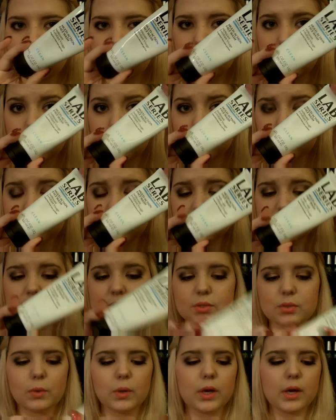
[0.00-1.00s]
an Ulta
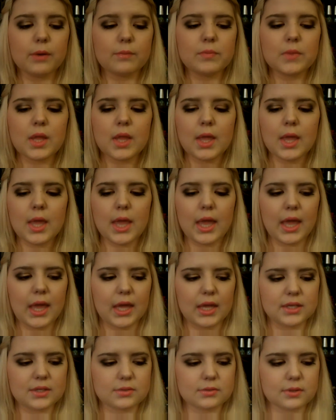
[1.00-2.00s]
store
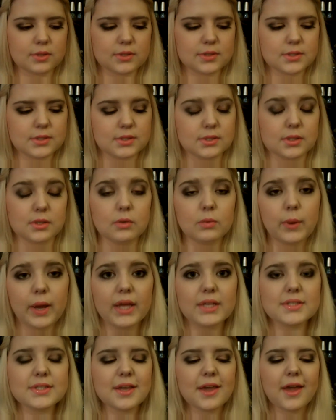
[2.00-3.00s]
and still
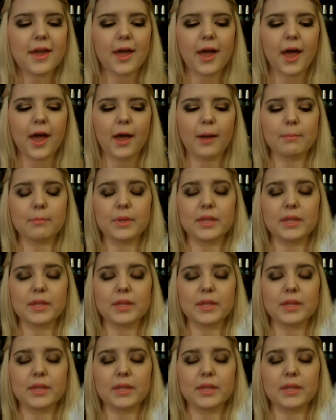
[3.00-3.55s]
wet um,